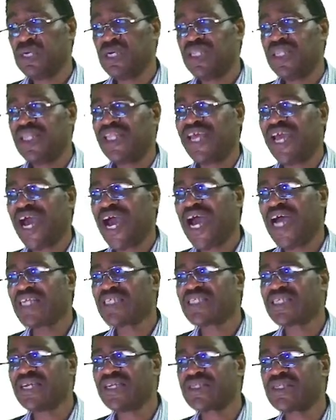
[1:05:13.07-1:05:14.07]
The
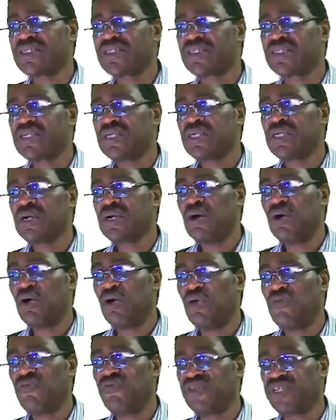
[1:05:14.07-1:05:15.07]
assets
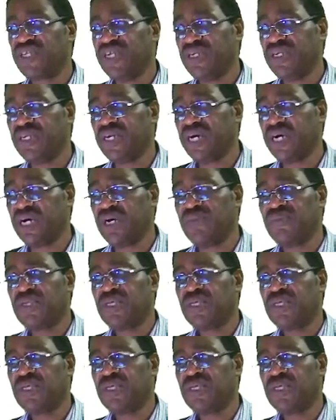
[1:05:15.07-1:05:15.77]
of Tilda